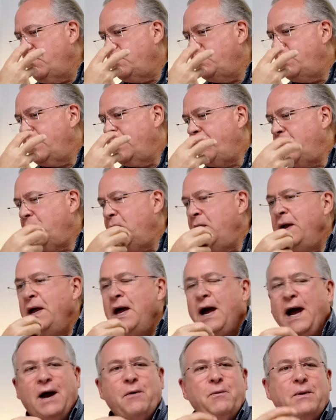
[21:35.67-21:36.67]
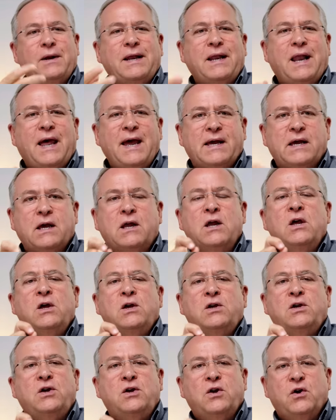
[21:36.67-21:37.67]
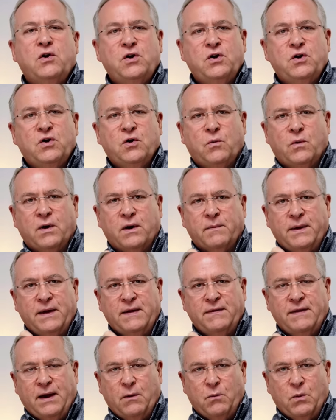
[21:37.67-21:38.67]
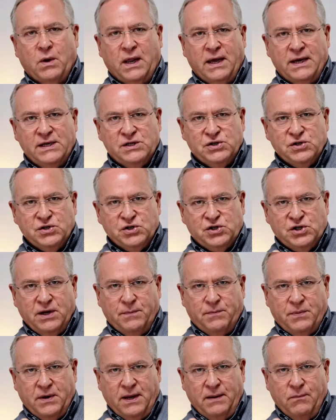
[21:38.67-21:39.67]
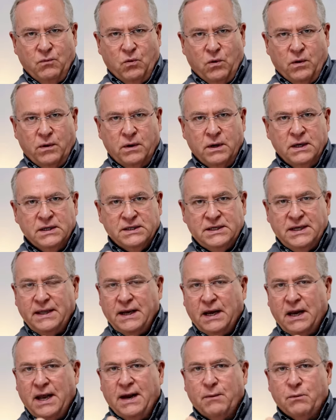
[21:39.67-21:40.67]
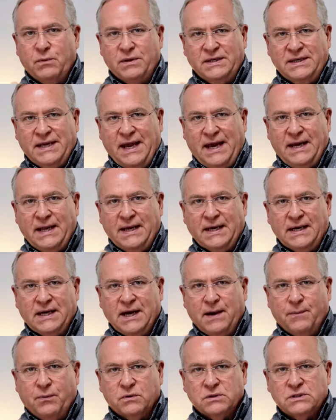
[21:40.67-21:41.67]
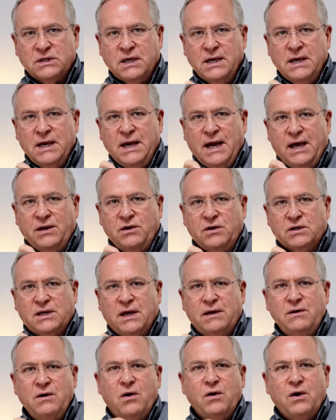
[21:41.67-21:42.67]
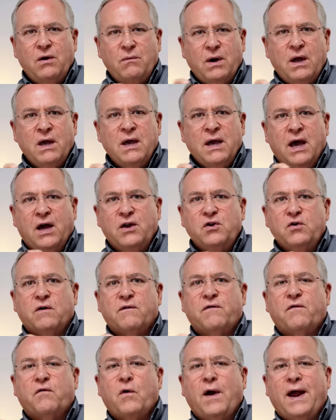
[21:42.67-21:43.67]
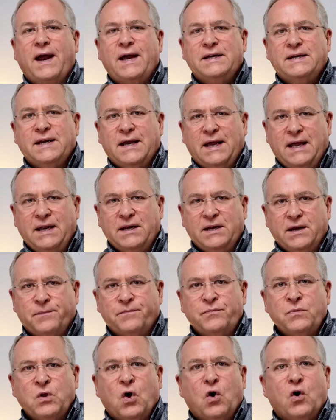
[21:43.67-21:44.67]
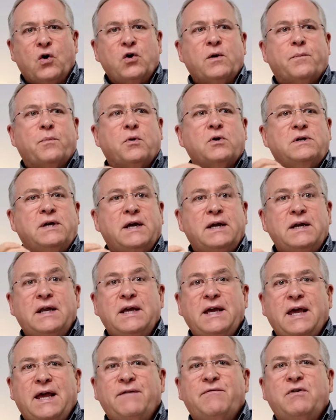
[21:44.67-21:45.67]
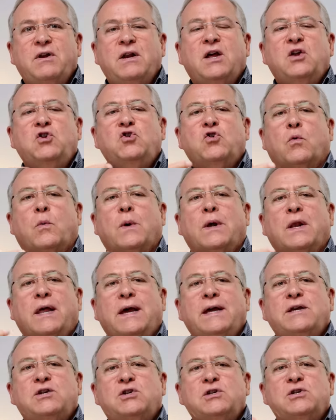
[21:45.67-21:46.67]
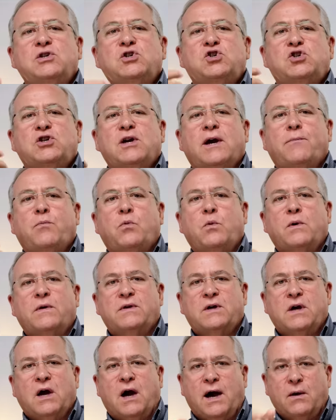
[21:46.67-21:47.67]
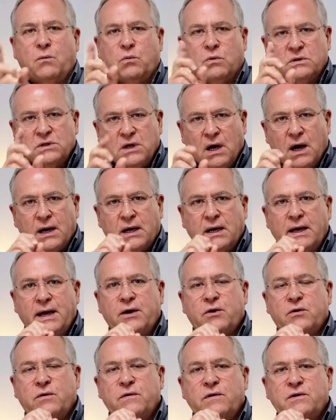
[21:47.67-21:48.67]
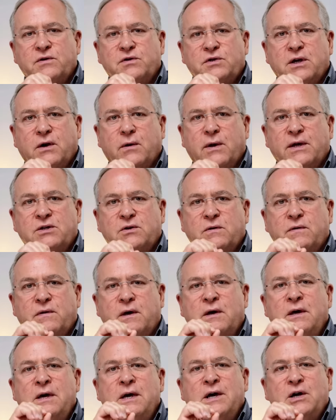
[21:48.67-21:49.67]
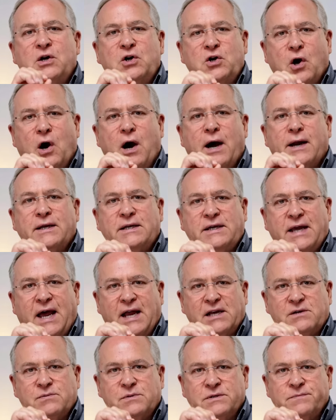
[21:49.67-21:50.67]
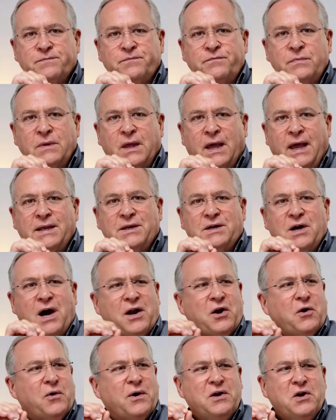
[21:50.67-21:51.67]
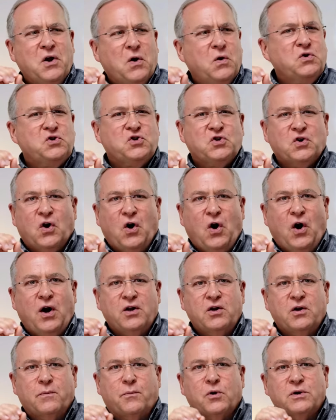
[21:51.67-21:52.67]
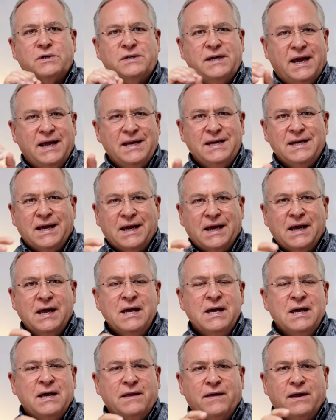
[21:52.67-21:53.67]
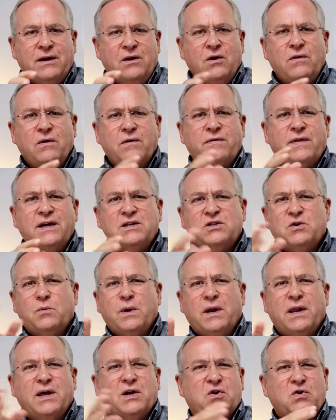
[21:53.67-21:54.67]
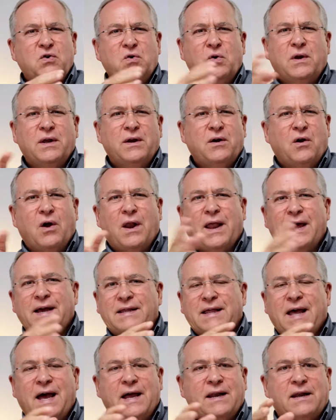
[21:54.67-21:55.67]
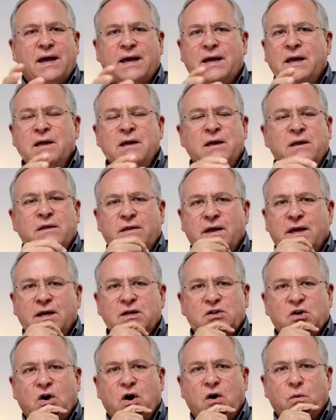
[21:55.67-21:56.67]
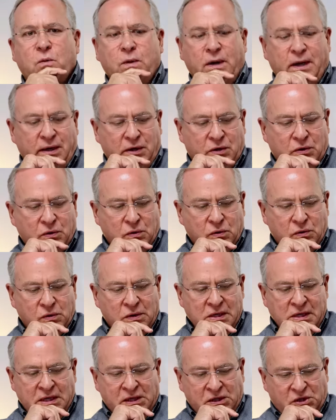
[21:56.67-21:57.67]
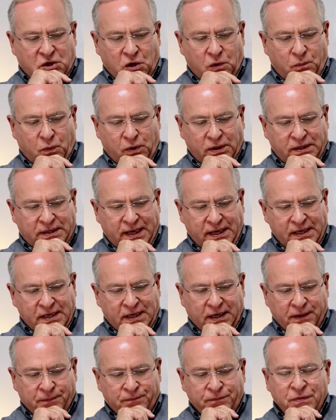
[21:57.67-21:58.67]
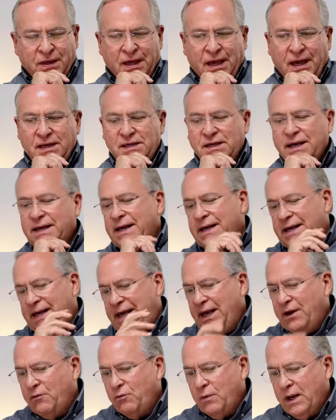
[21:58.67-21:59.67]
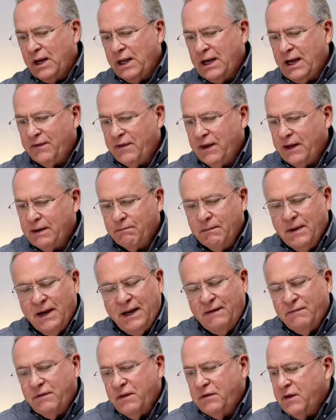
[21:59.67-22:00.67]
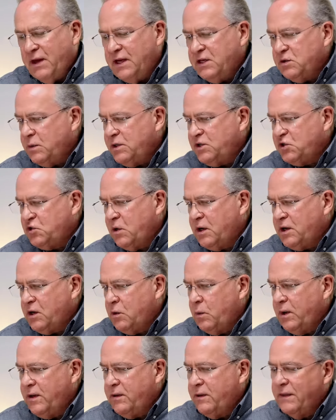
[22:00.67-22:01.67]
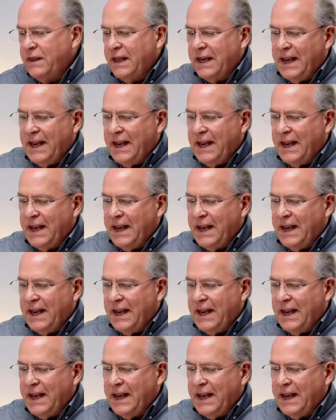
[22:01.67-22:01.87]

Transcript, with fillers: with people. I really like it. You know, you don't want to be in that relationship anymore. See that a lot with dating couples. And you say, no, no, and you're afraid to end it. Or you're pretending even in your relationship with God. We'll talk later in this series on the God attachment. And God already knows your heart, and you're pretending that no, no, things are really cool and all like that. And like things aren't really cool. So pretending it's like a kid, really. I think many of the things we struggle with, the